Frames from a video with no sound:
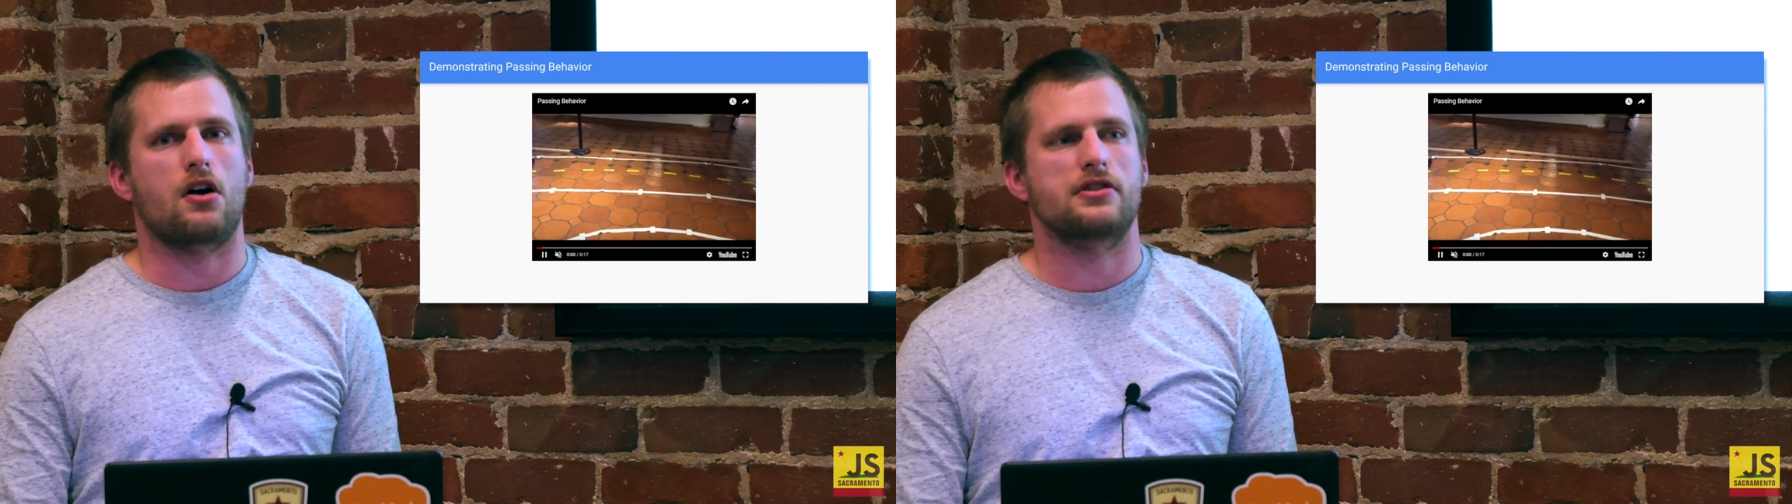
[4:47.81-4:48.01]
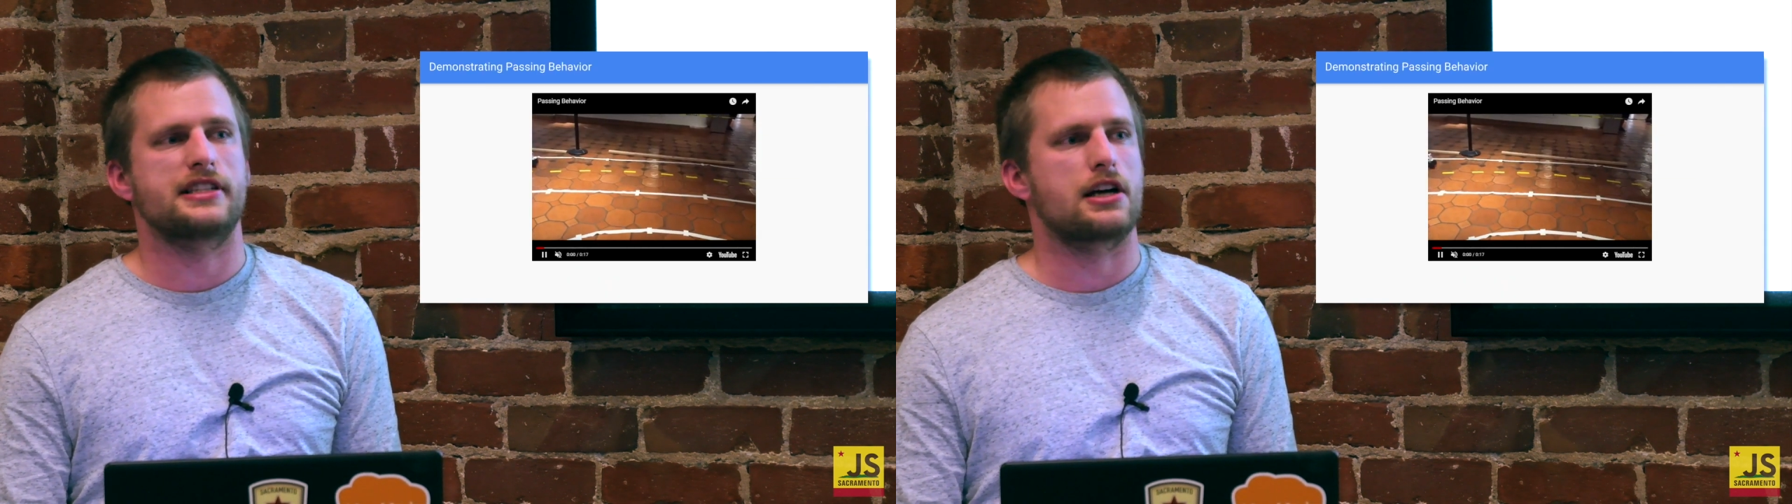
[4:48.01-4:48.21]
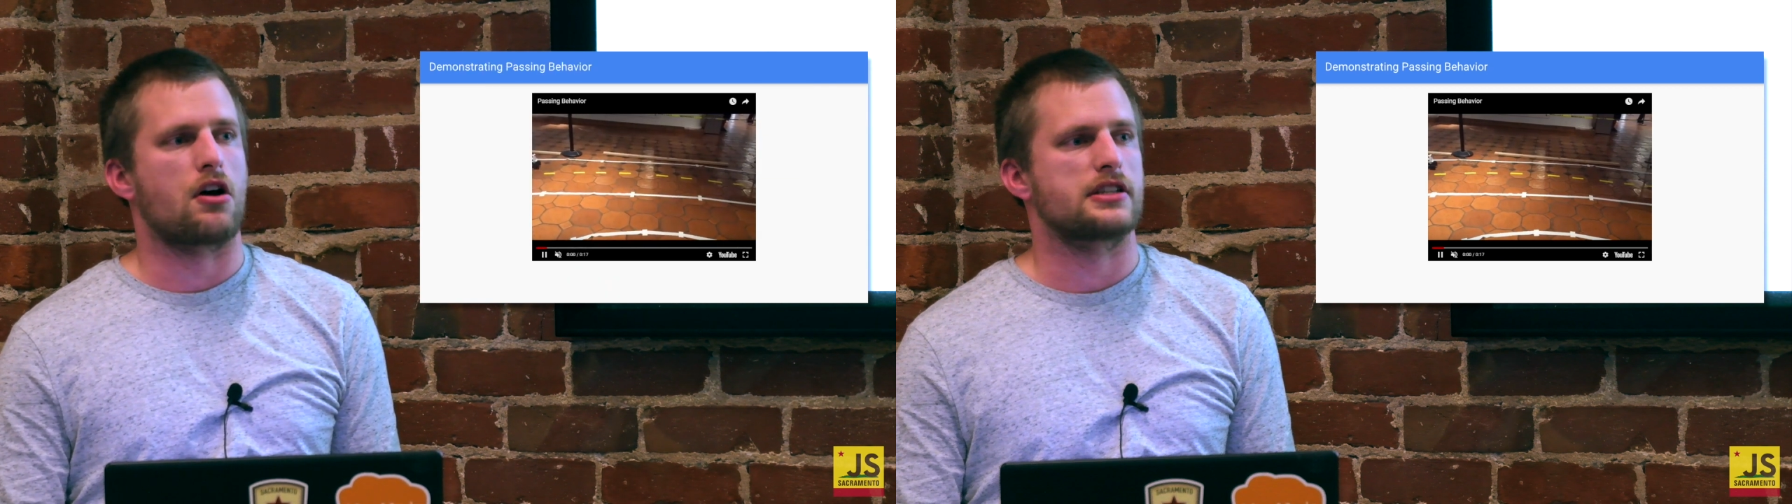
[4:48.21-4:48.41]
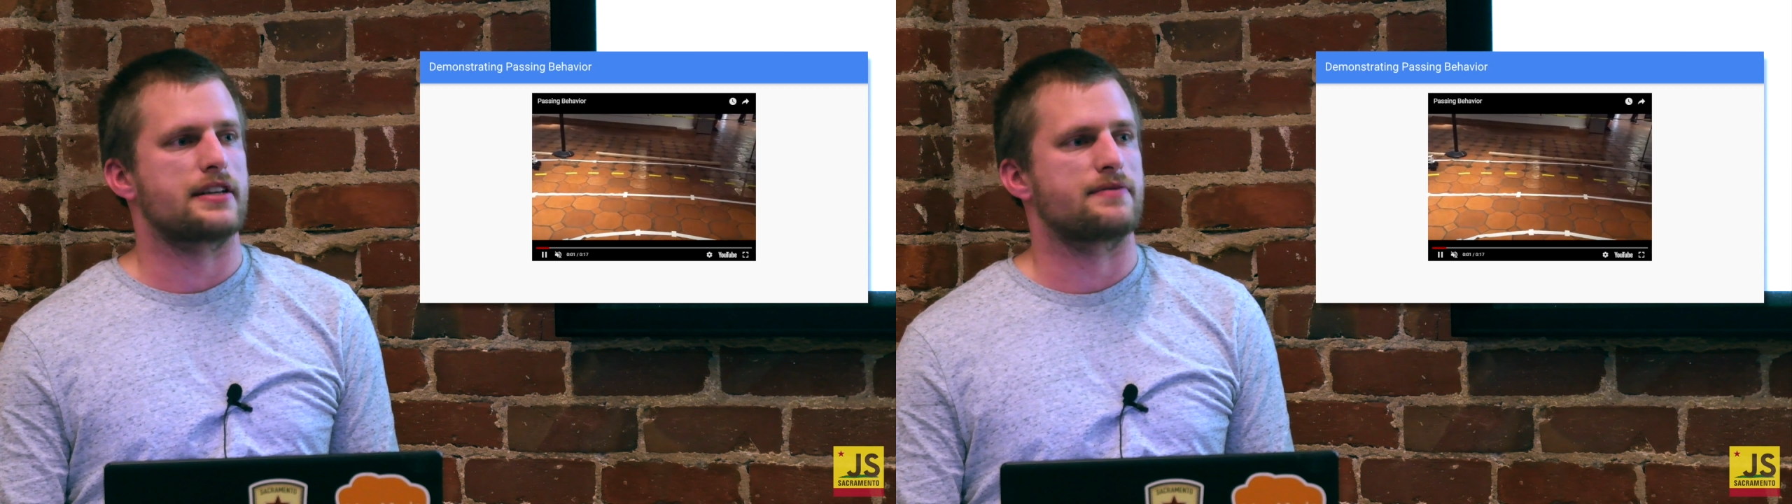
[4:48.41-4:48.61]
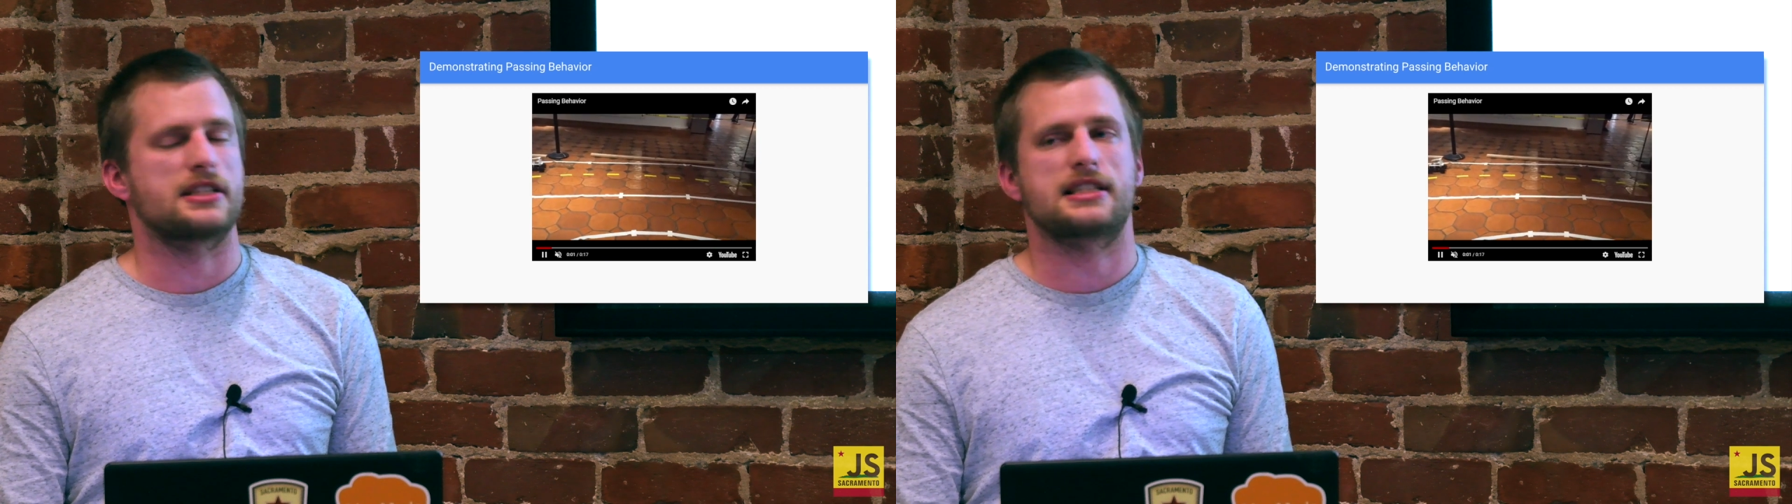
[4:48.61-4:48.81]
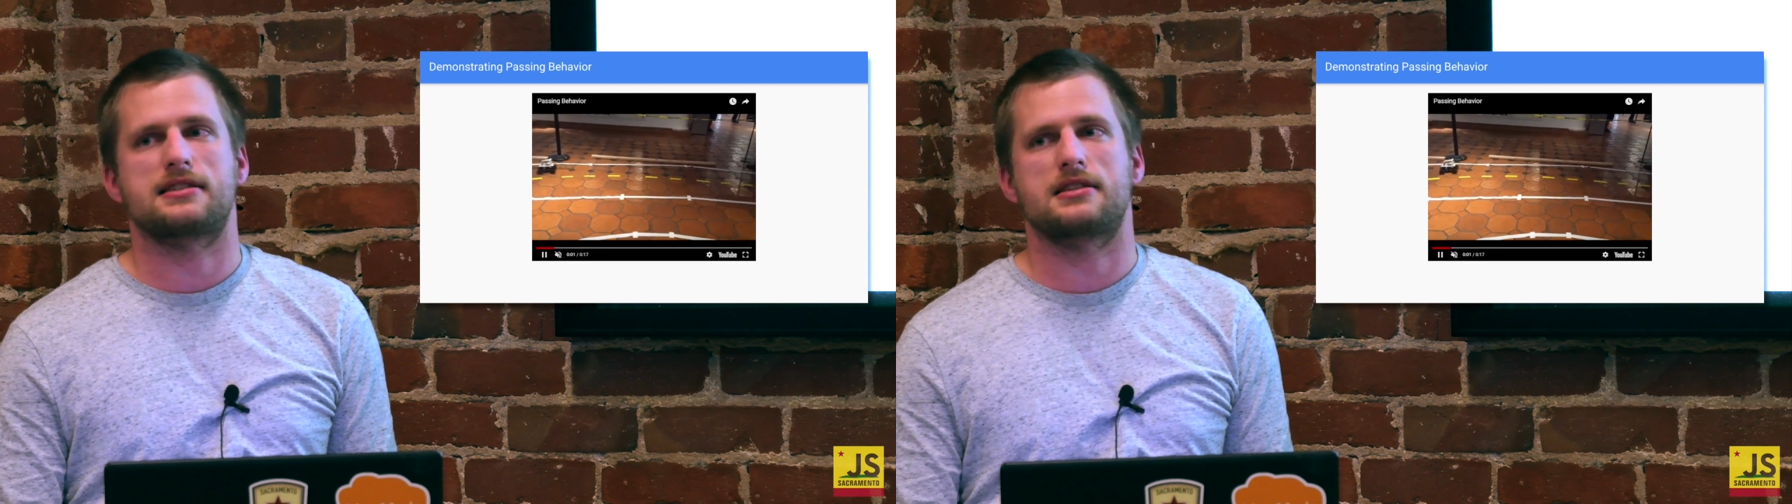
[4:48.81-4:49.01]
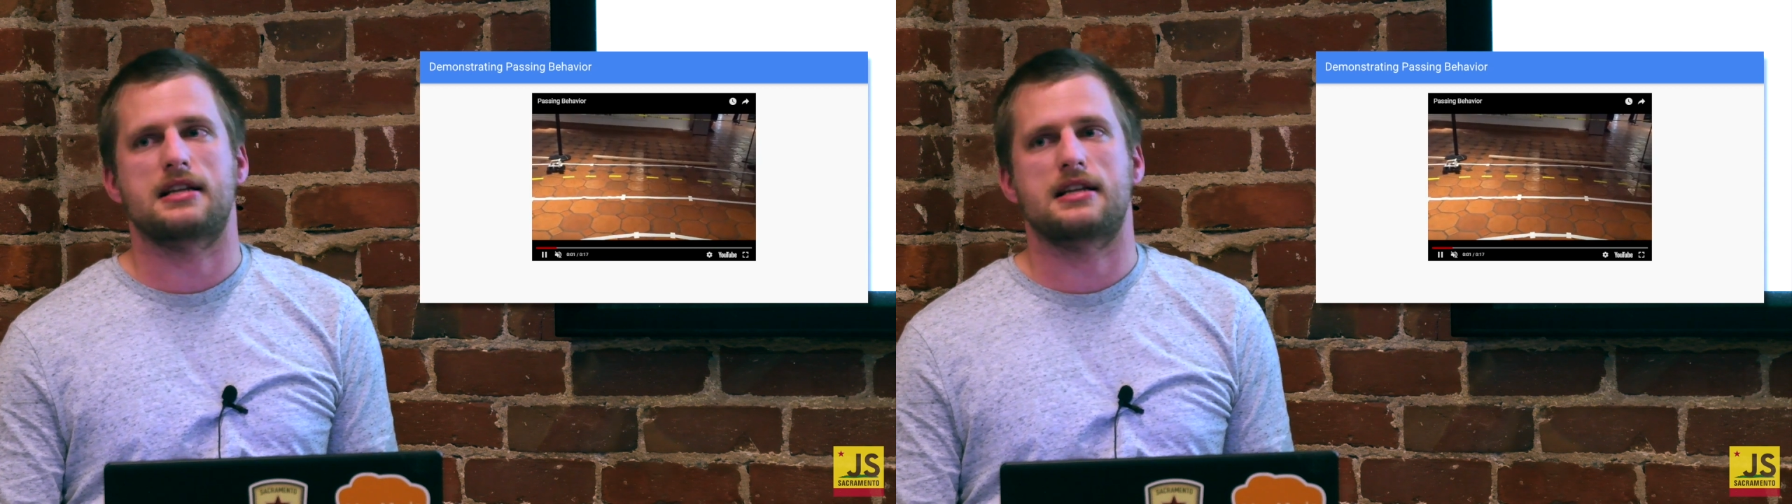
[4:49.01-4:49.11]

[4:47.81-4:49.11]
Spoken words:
RC cars have just